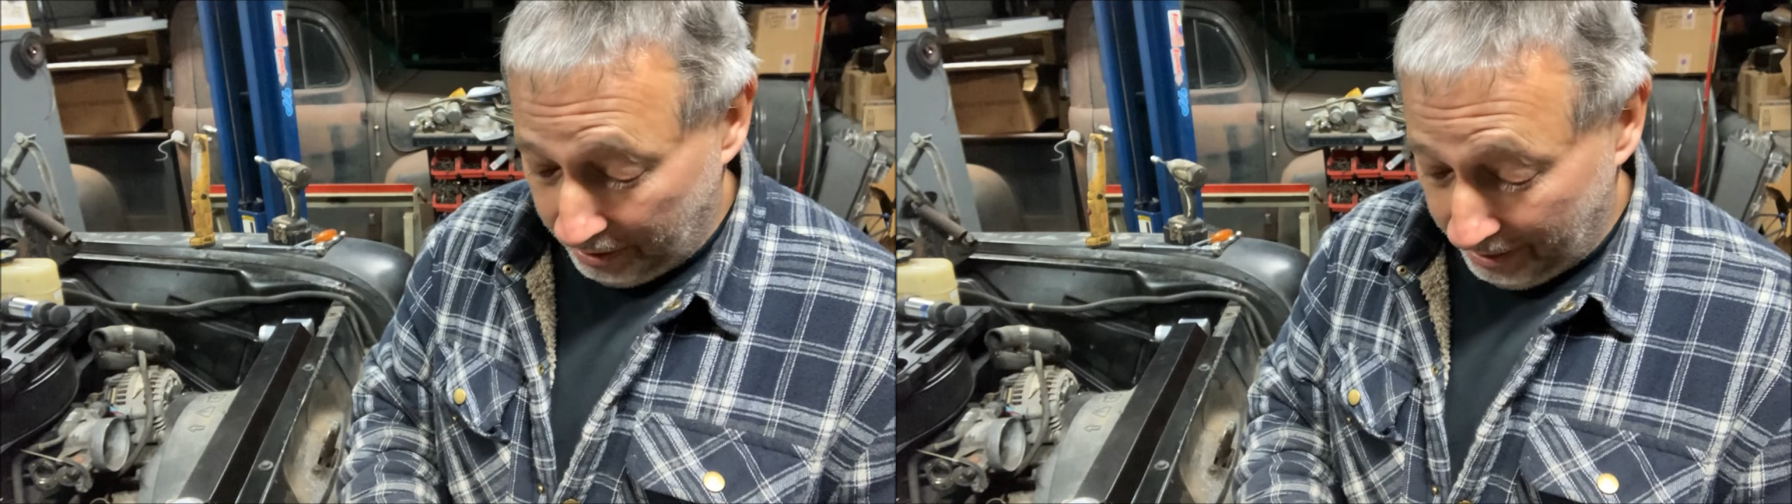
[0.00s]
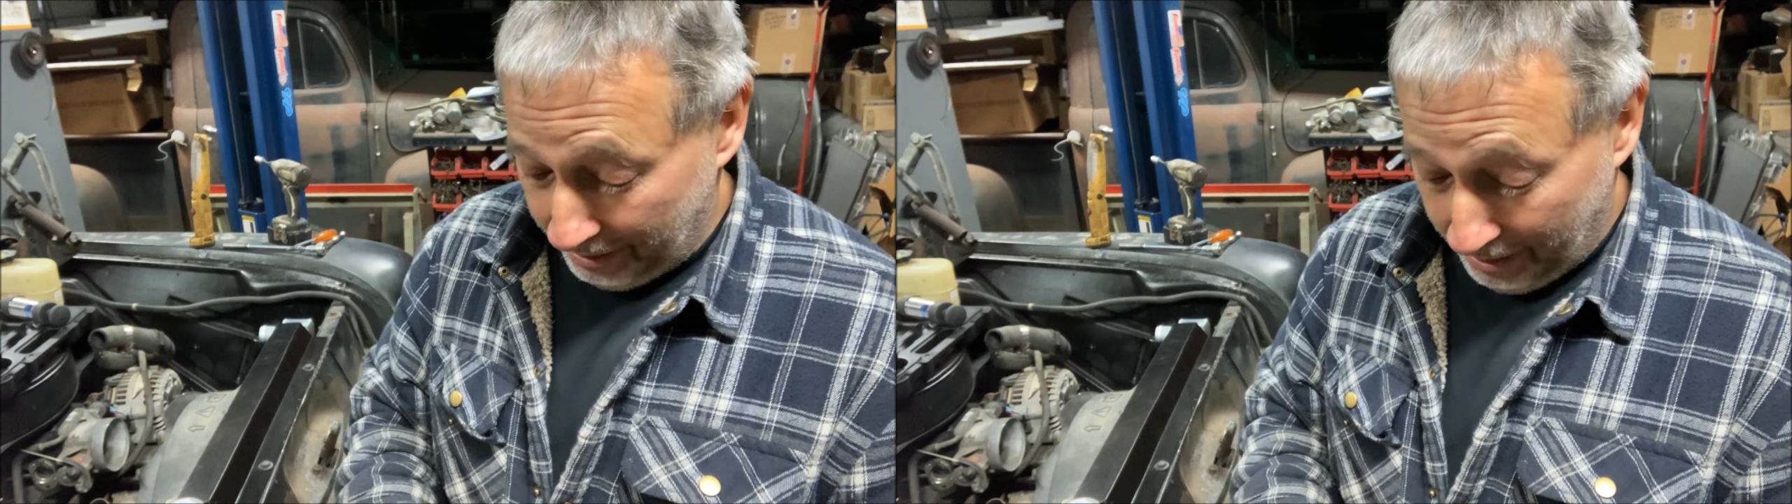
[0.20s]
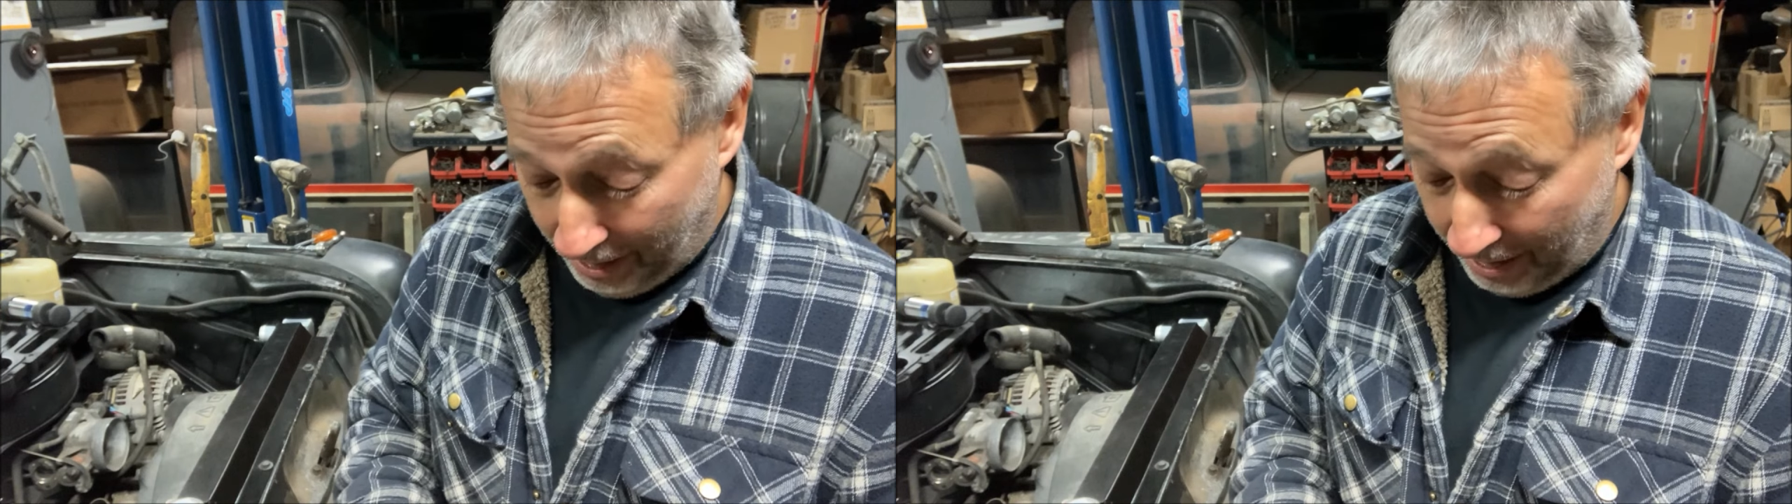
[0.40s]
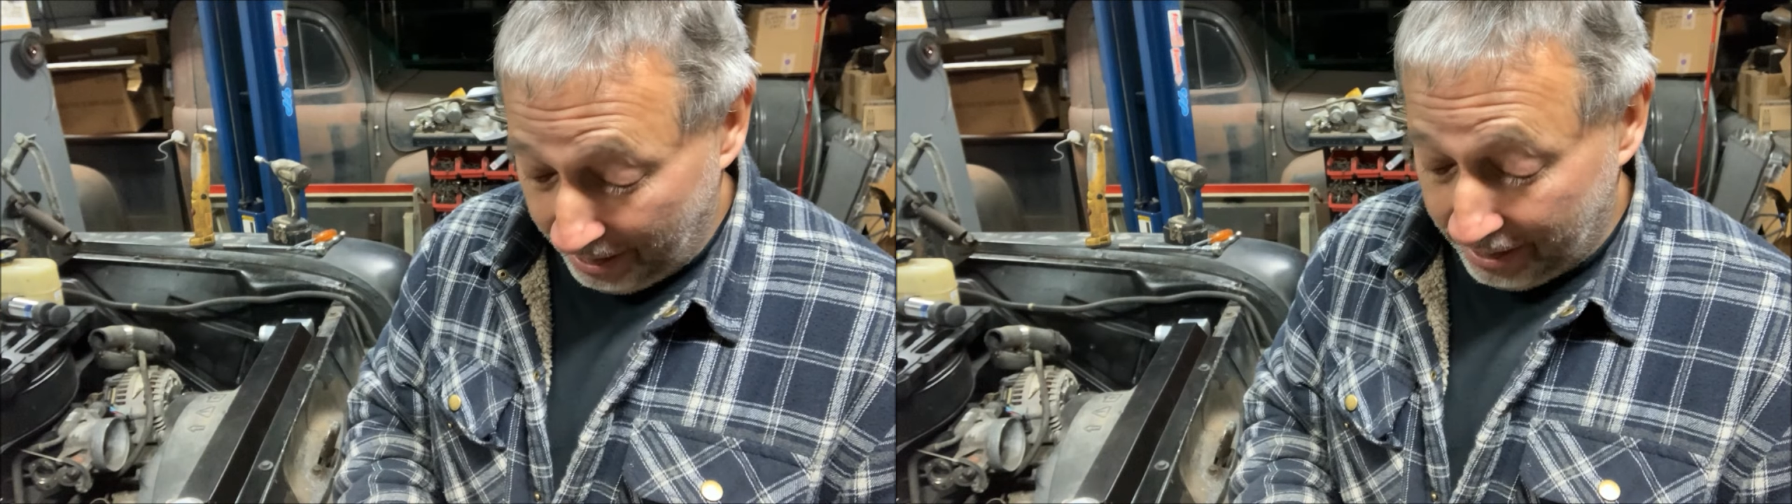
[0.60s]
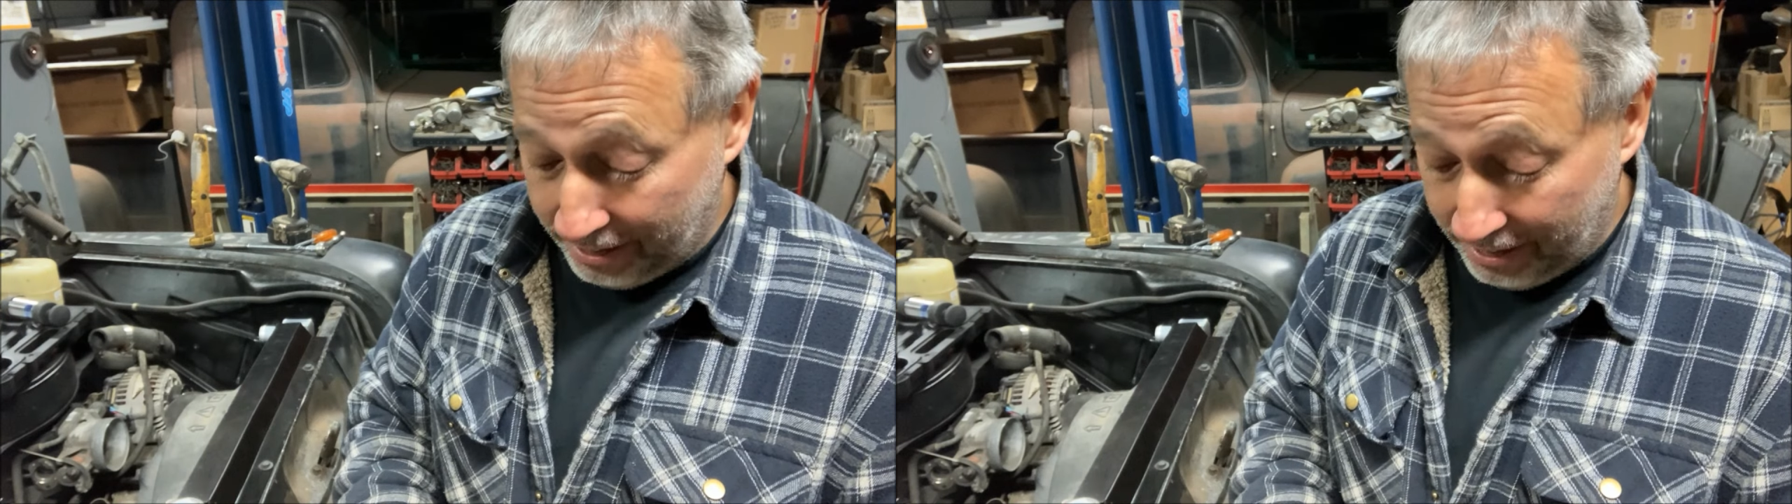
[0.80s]
and
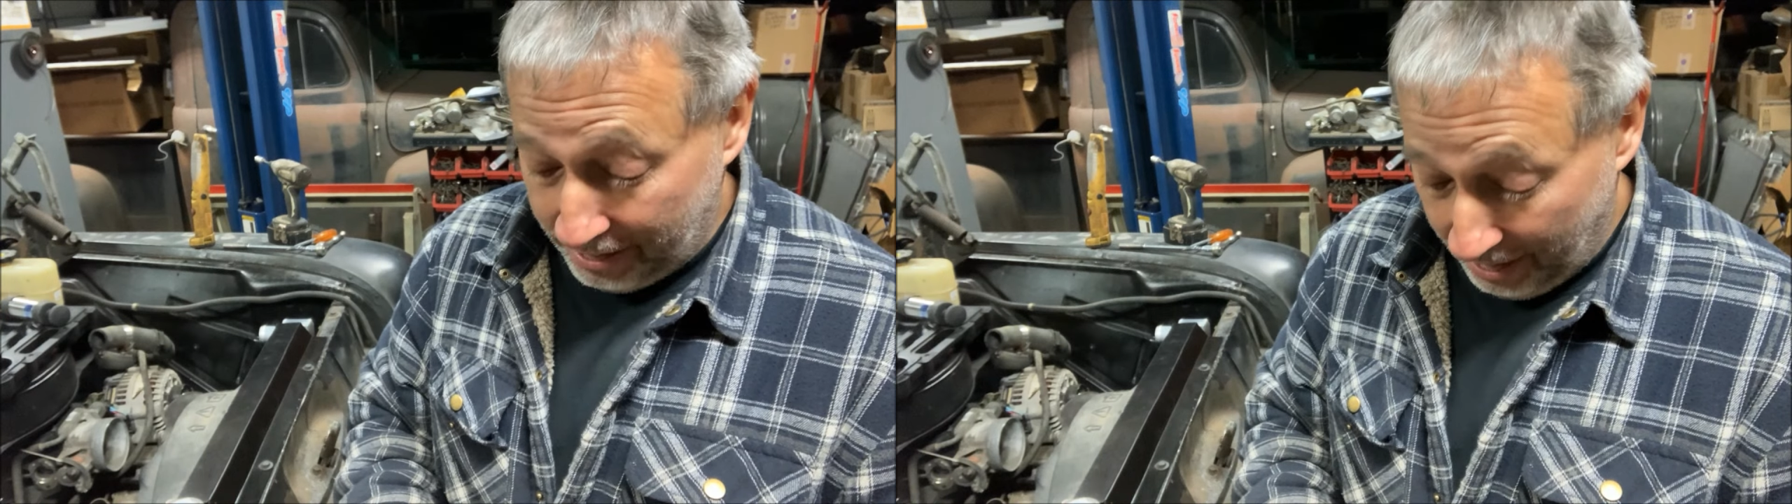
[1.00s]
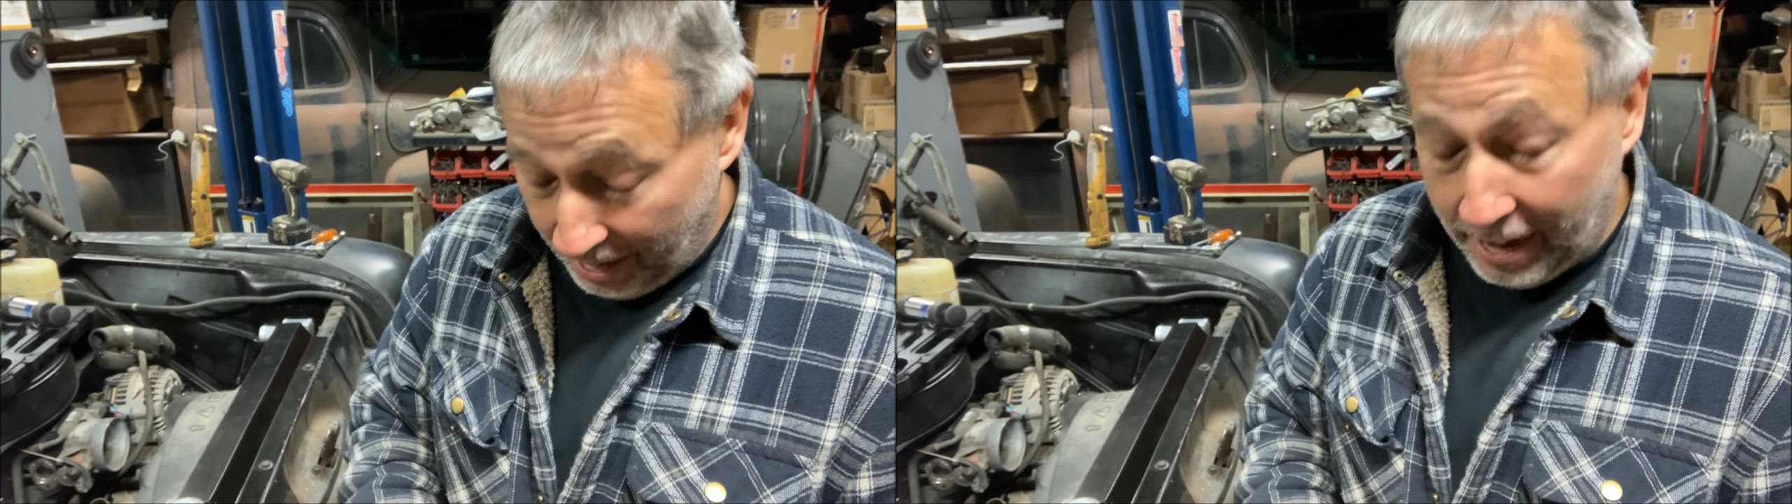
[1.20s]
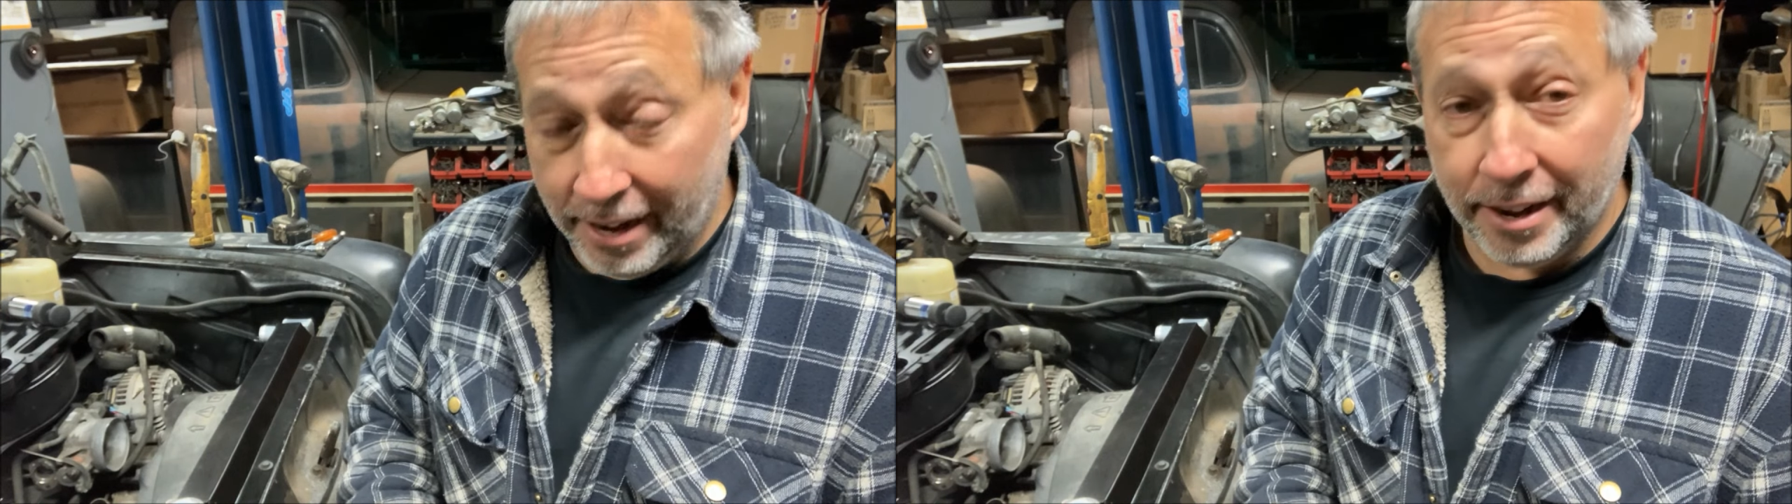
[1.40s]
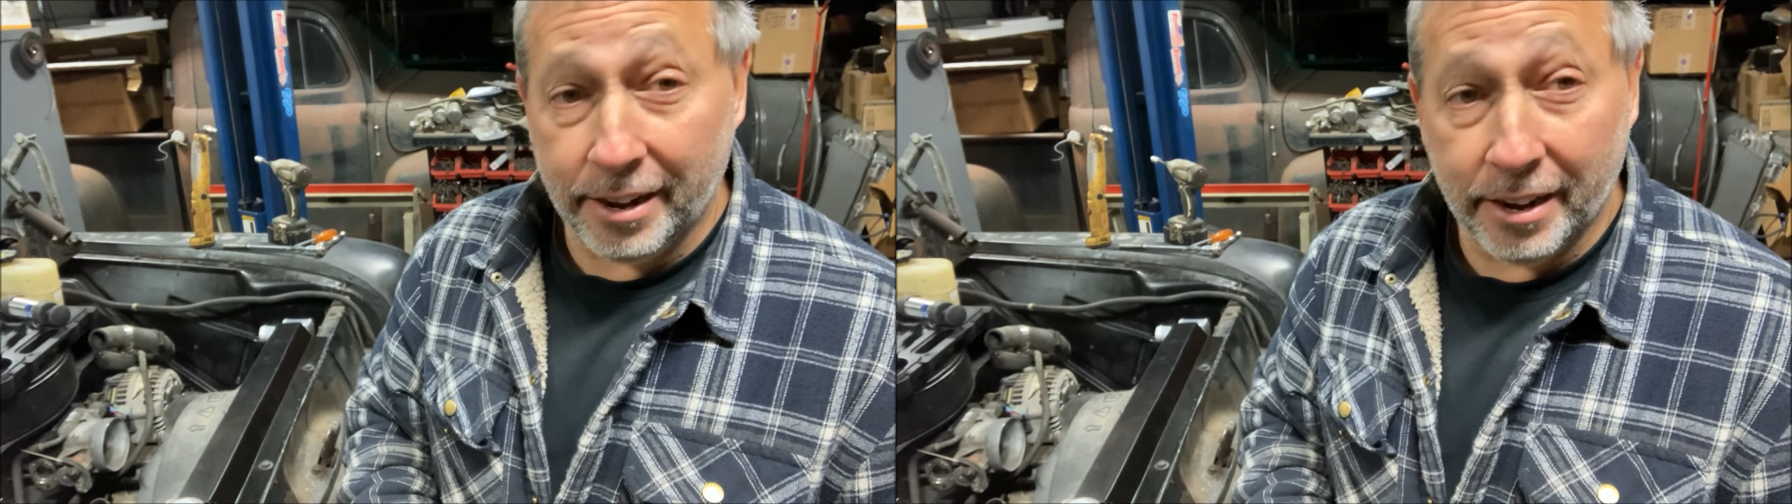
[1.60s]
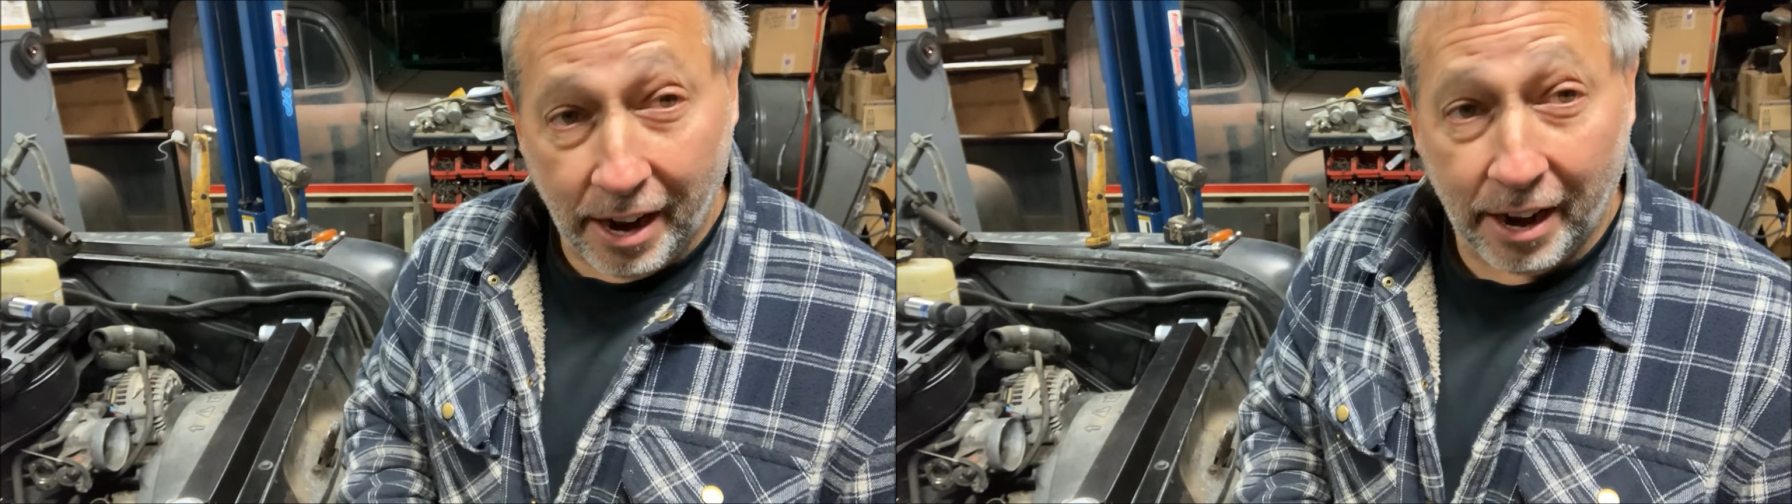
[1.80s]
I
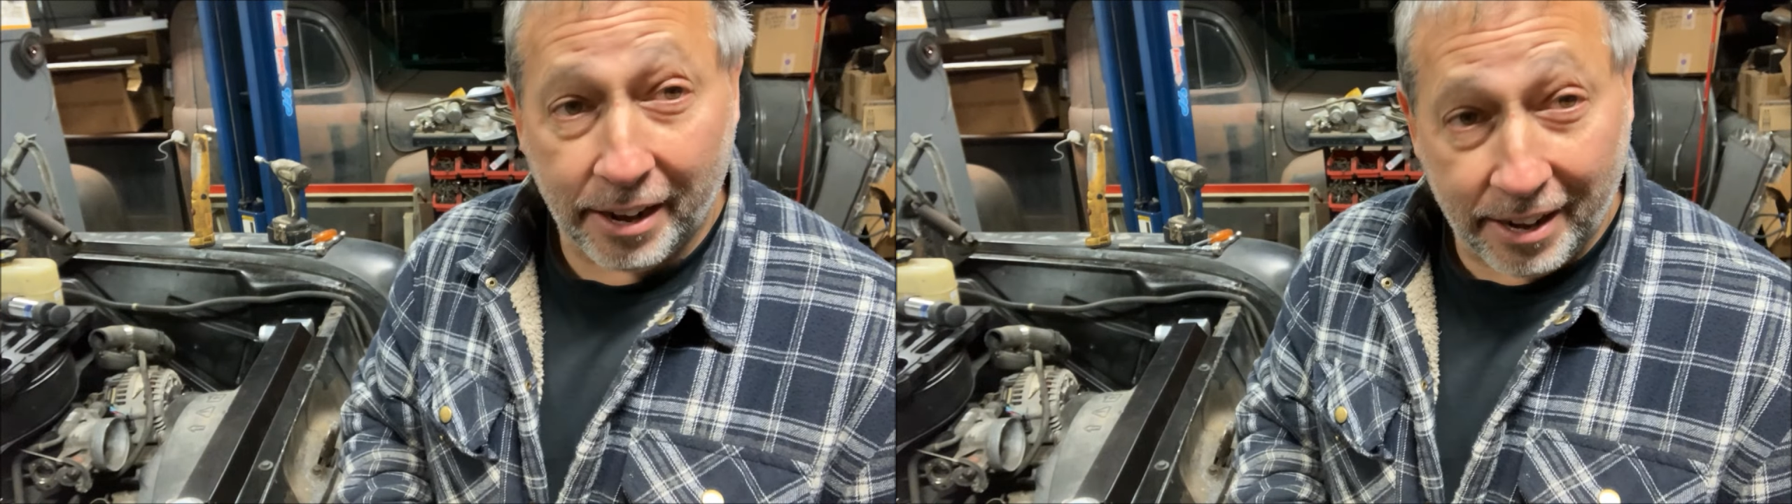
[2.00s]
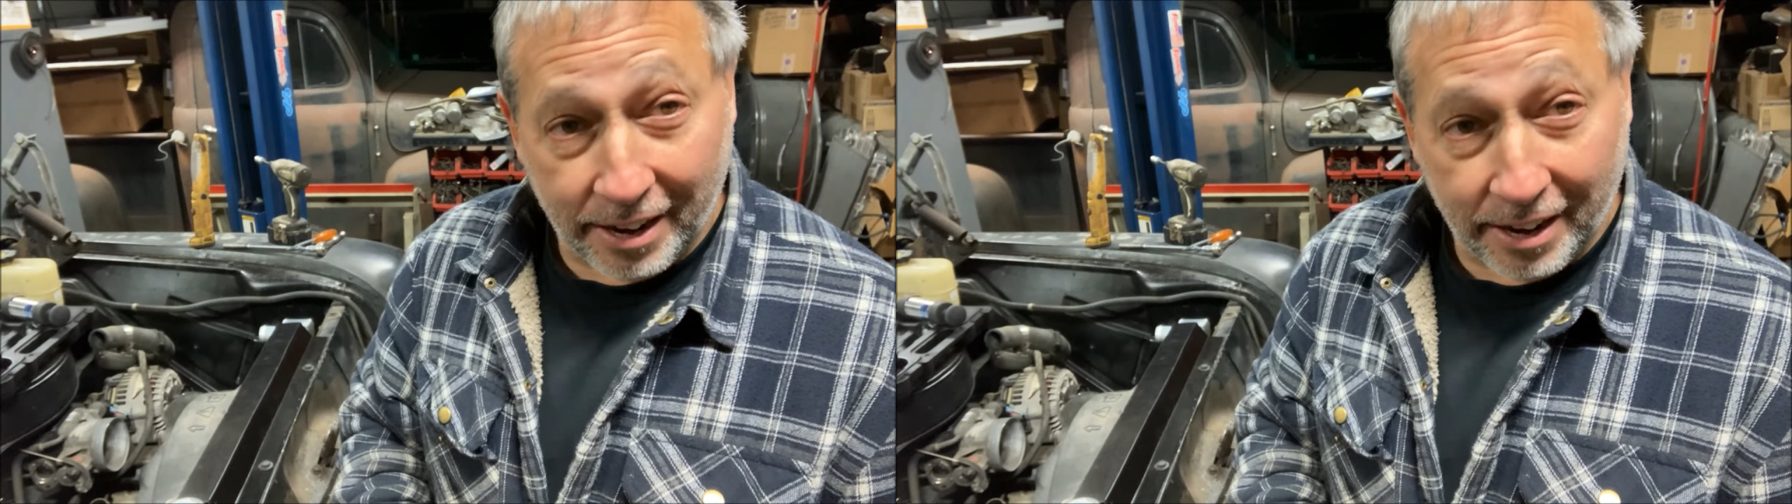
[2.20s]
cannot